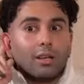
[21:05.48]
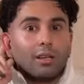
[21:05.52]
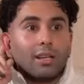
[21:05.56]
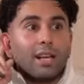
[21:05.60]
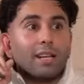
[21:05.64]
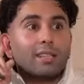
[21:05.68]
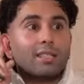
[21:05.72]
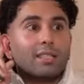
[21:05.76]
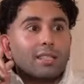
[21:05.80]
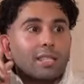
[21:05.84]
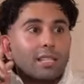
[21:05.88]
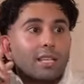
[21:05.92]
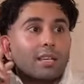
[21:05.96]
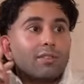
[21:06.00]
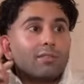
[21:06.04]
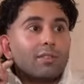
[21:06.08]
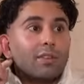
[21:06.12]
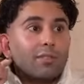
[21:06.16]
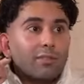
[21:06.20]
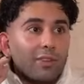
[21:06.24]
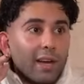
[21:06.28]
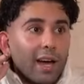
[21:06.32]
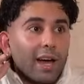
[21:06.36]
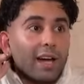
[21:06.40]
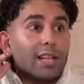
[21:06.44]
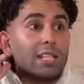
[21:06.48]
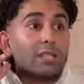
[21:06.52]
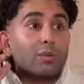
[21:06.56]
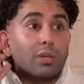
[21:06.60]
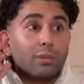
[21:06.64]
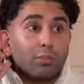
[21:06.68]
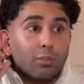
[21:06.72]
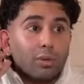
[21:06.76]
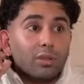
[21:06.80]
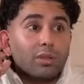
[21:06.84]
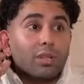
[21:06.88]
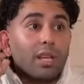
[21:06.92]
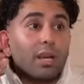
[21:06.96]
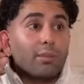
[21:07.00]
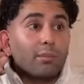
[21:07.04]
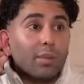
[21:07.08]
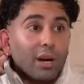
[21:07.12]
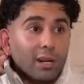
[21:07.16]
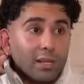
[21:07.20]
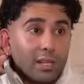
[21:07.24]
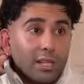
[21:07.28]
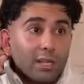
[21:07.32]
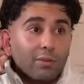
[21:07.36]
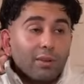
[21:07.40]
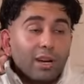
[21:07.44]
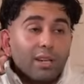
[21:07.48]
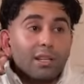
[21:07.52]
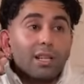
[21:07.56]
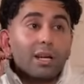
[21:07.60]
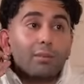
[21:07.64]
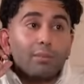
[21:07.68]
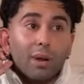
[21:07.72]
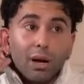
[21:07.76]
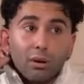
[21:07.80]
let's see if the fans will put their money where their